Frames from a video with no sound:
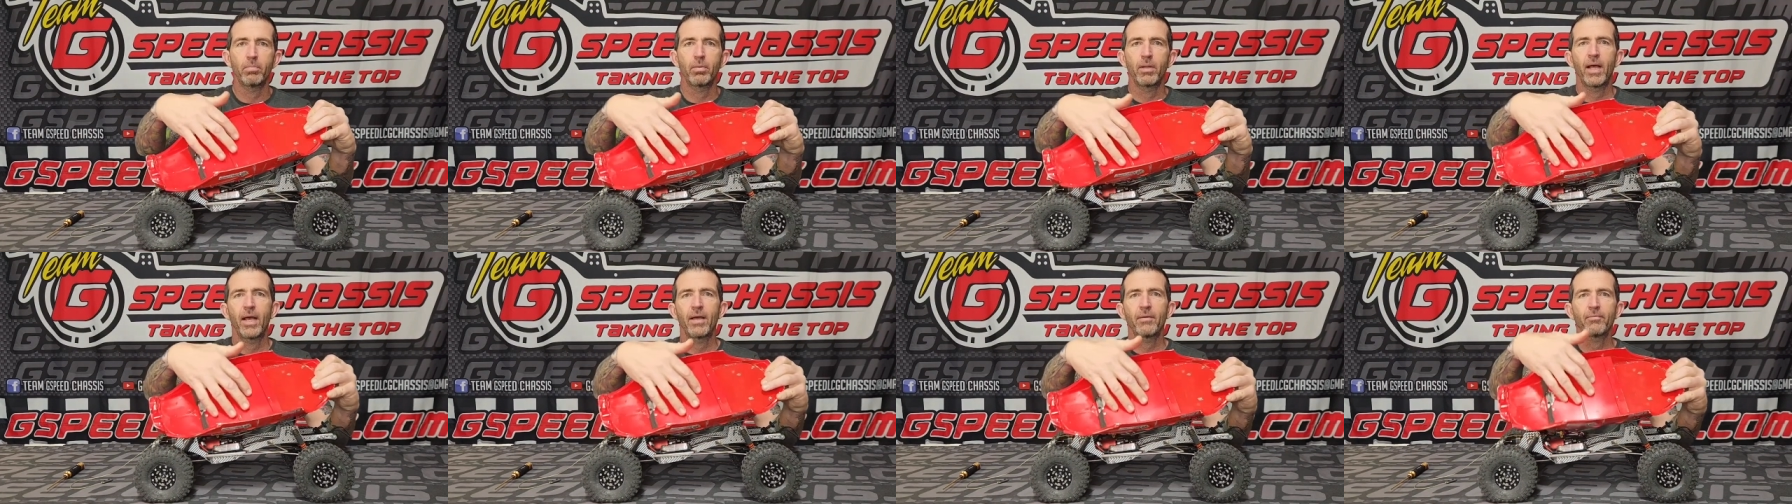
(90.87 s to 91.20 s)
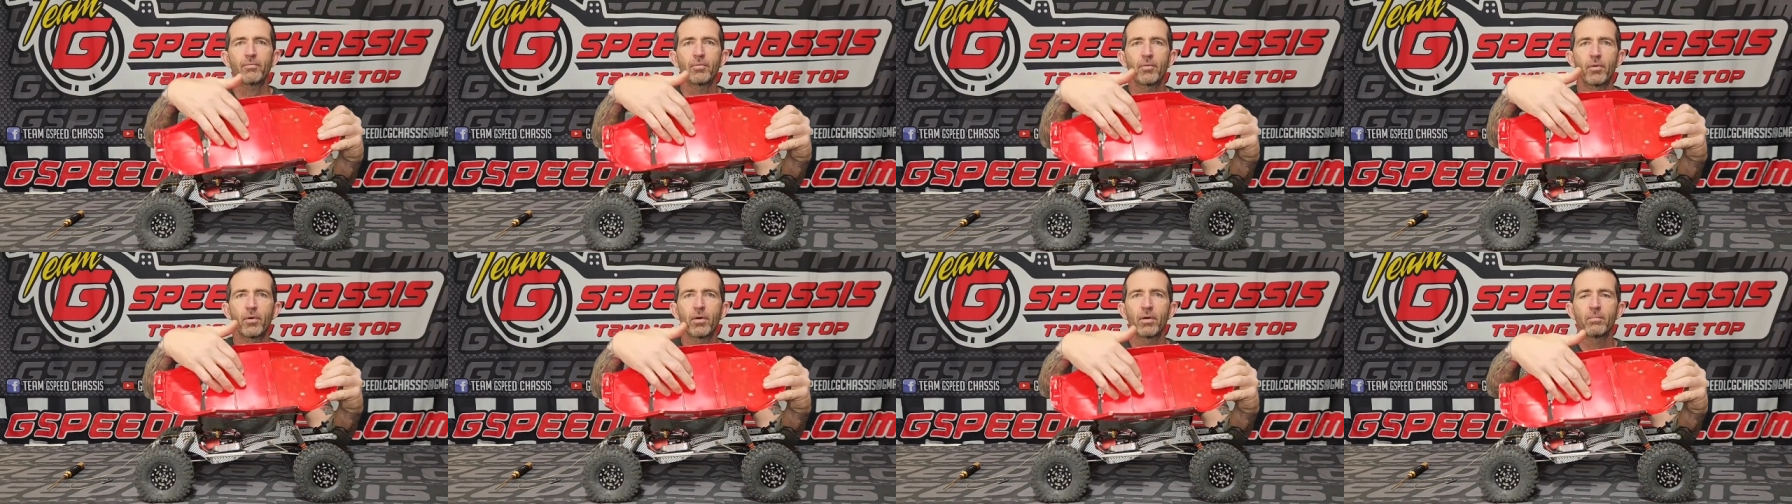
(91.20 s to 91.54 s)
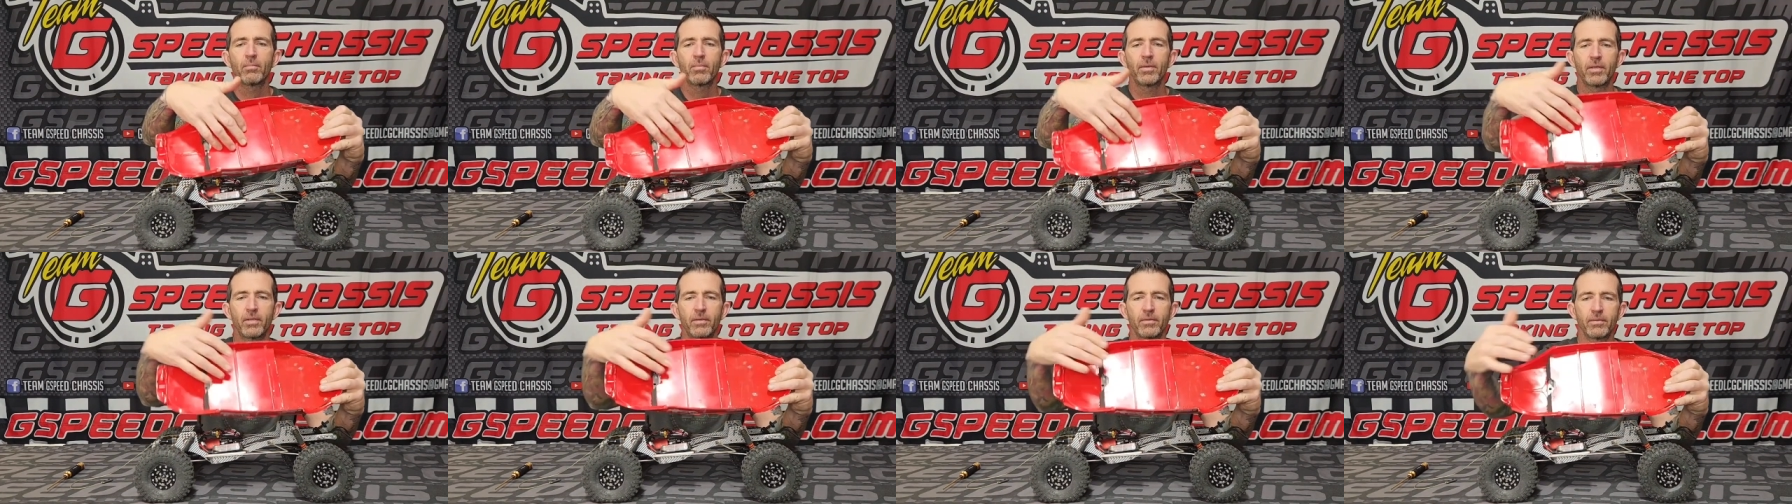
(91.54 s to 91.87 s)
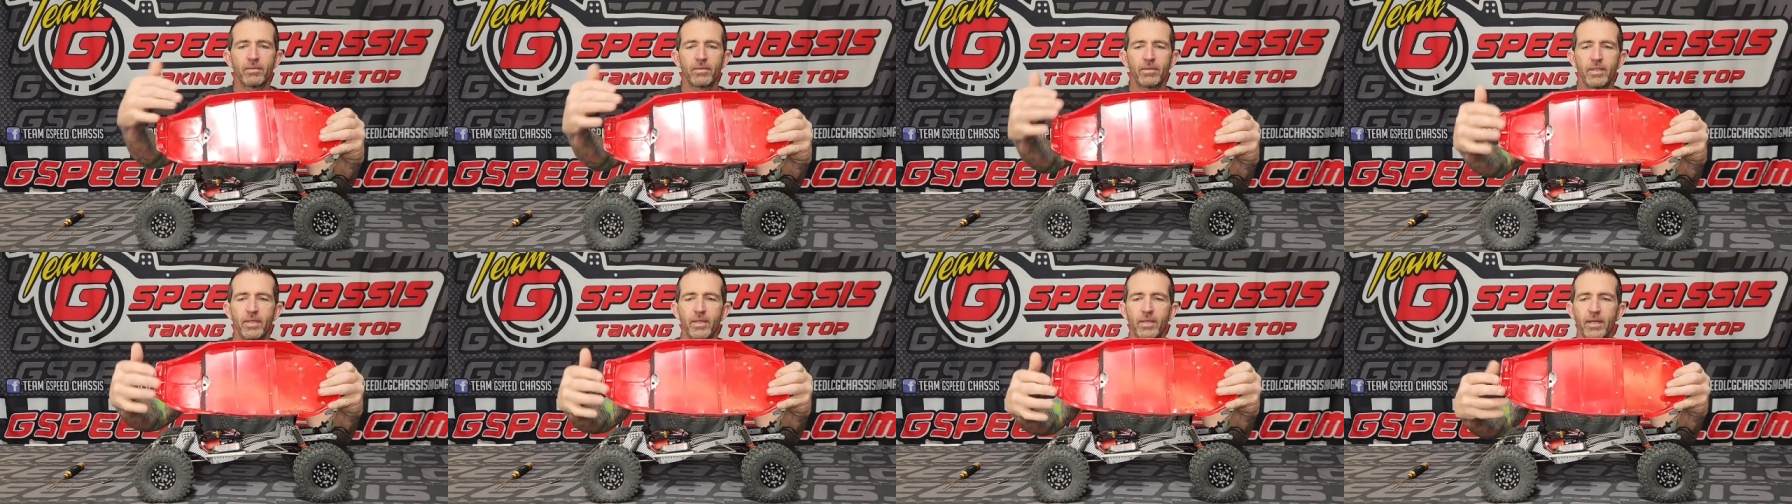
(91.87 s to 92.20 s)
platform
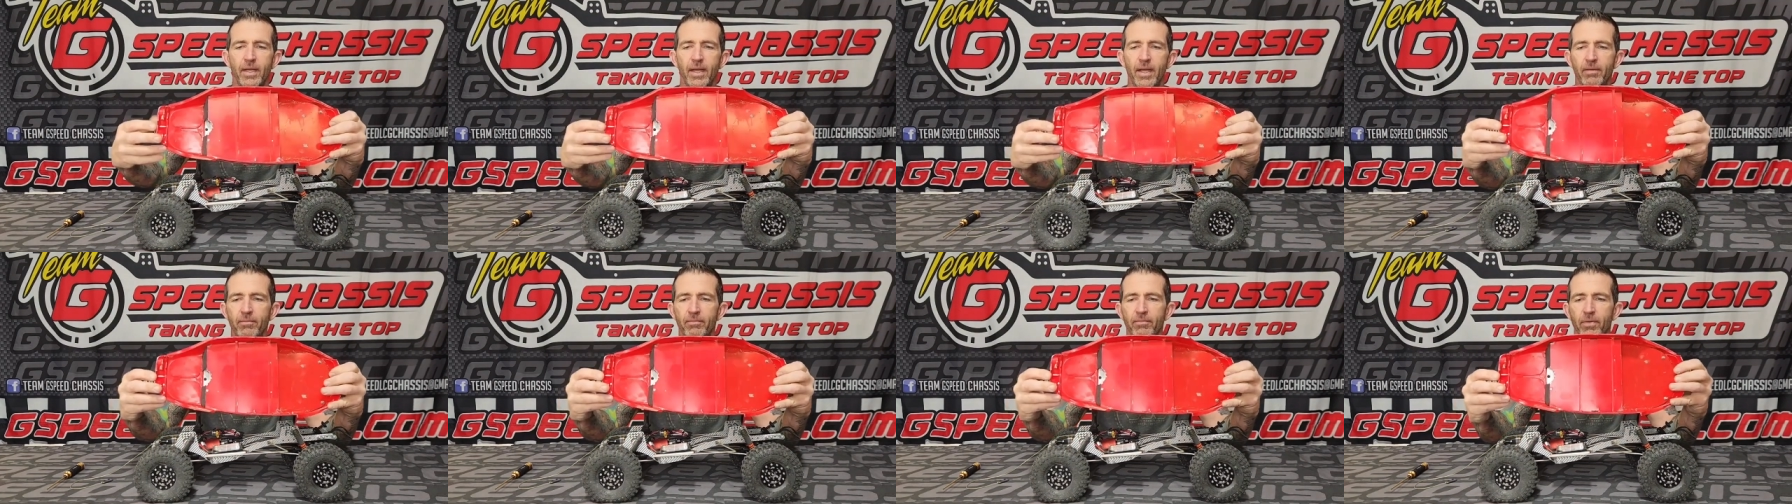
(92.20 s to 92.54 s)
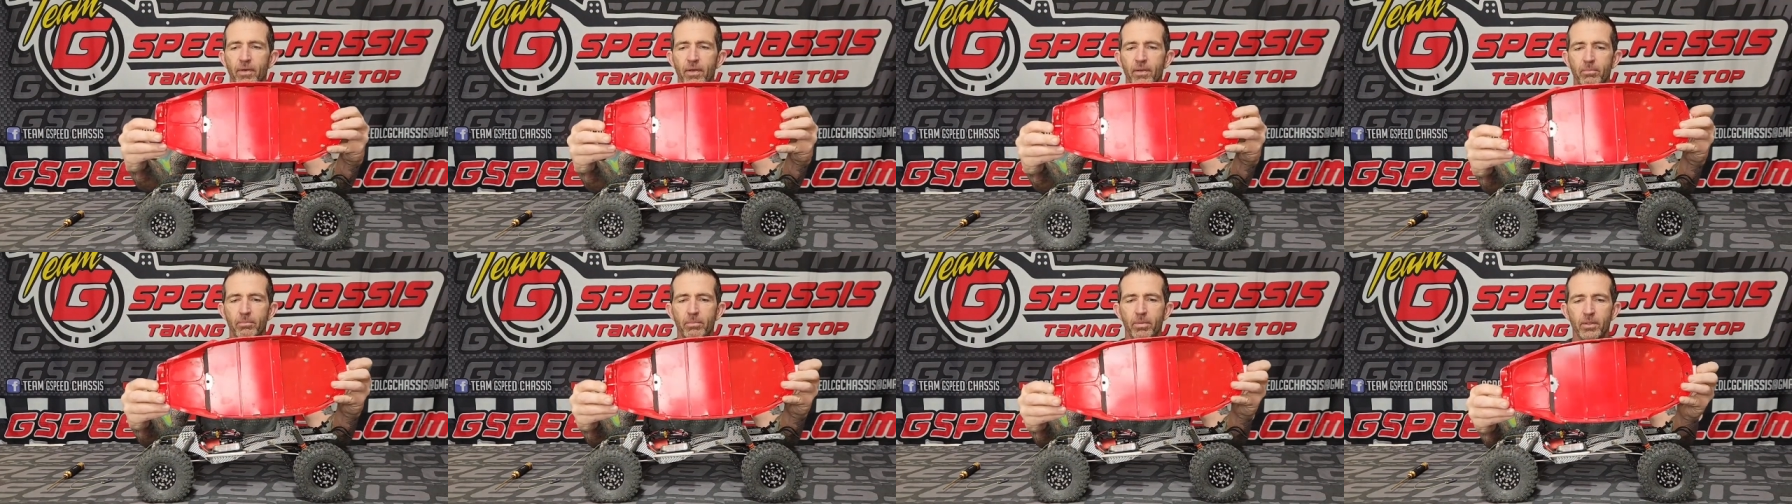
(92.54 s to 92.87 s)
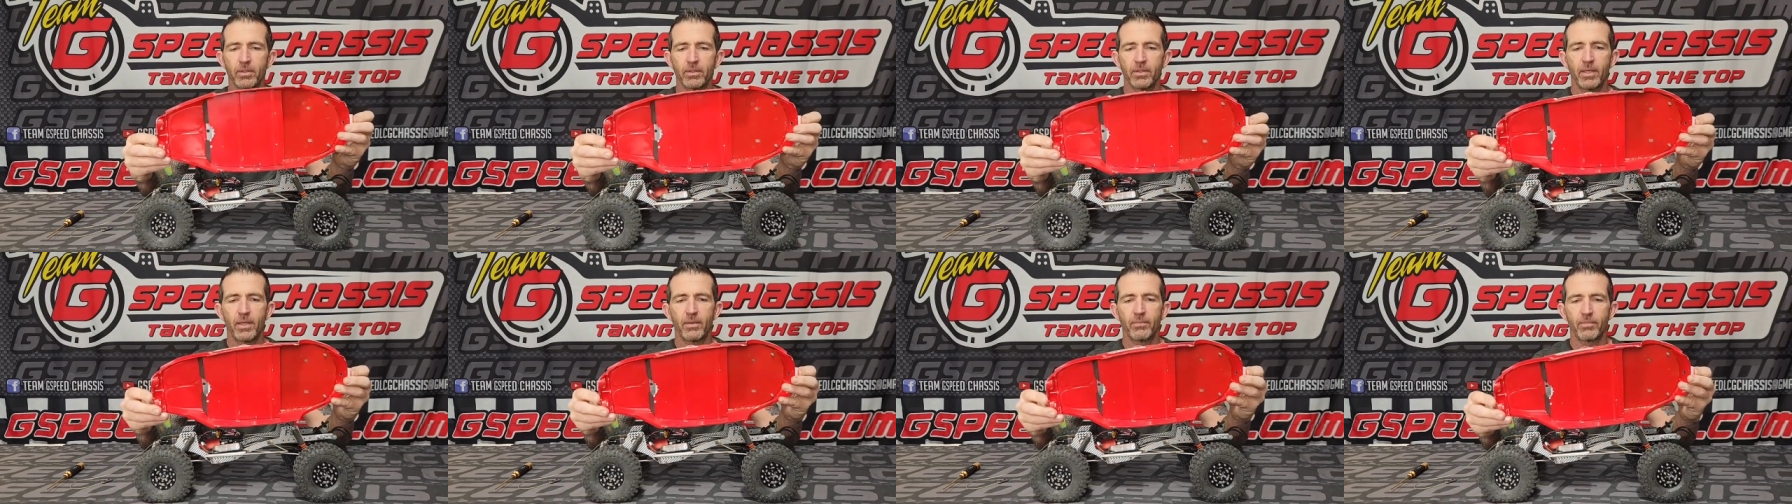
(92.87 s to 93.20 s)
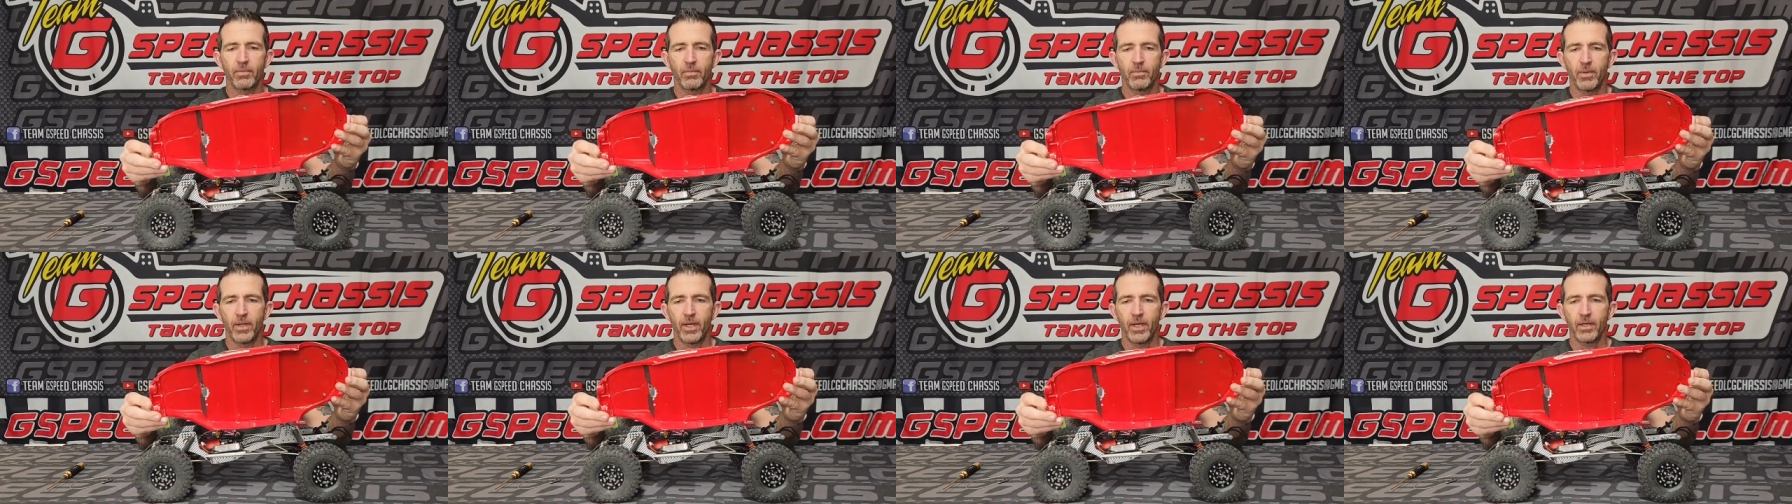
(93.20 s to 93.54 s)
and have fun building up
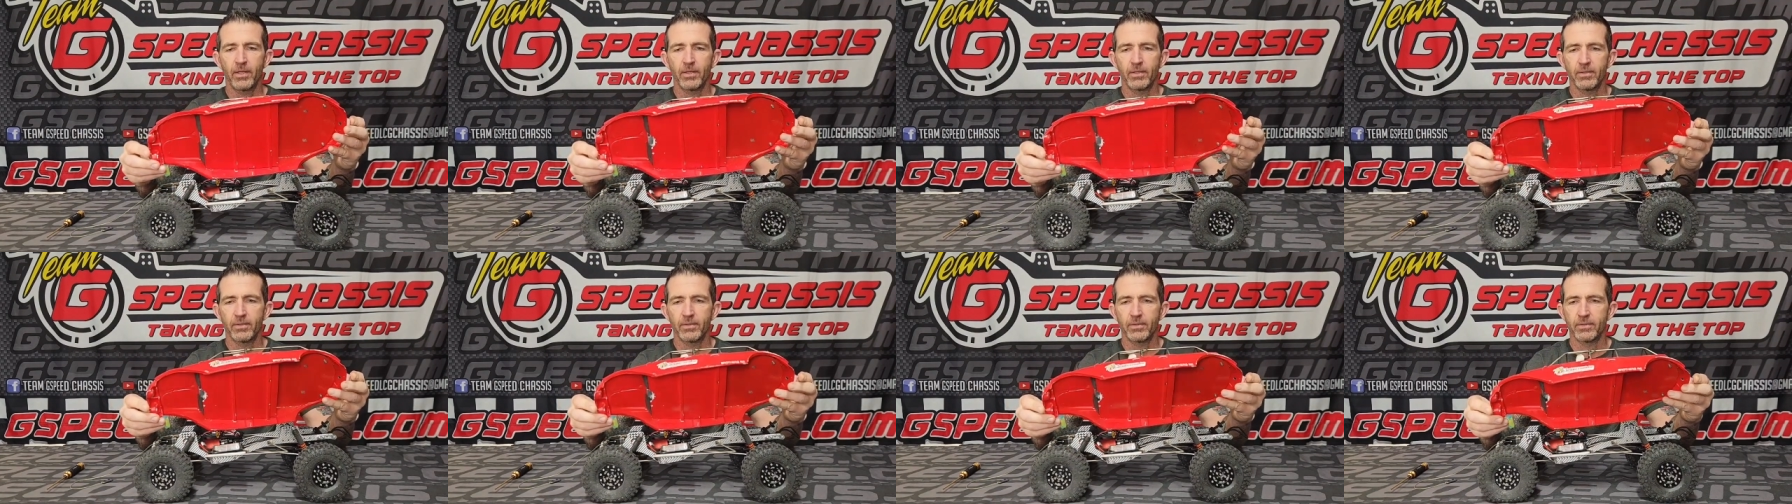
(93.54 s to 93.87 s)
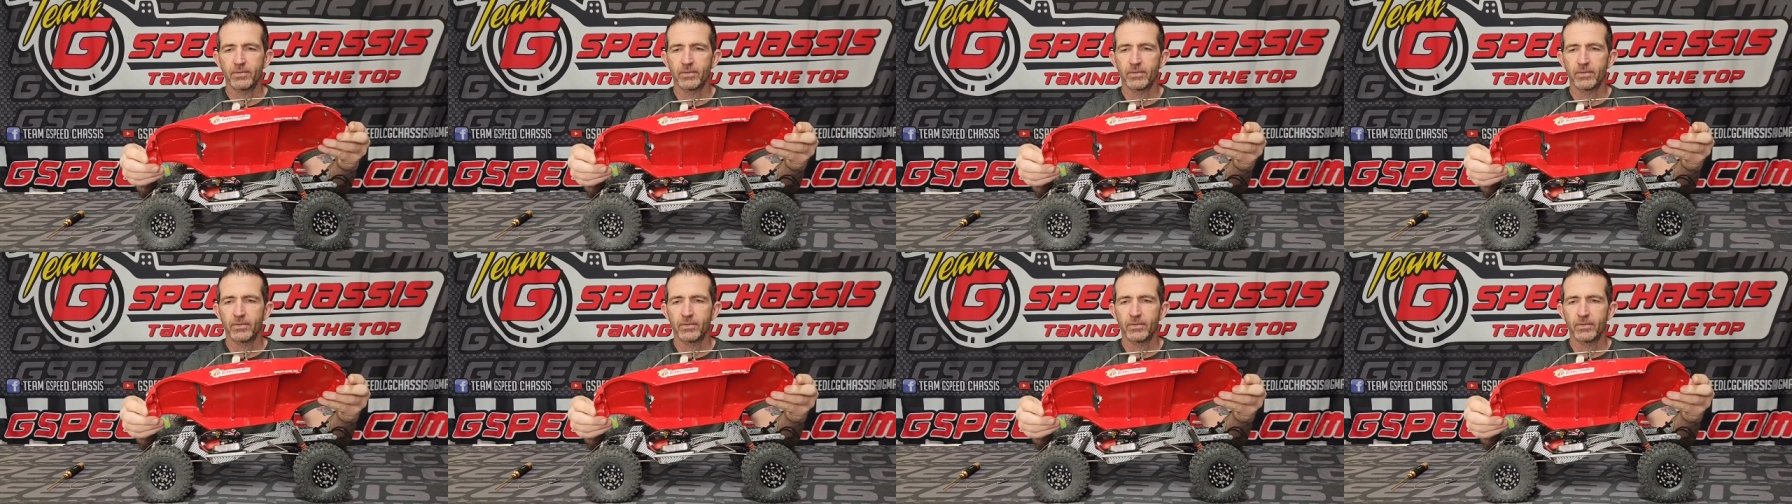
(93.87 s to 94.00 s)
from there.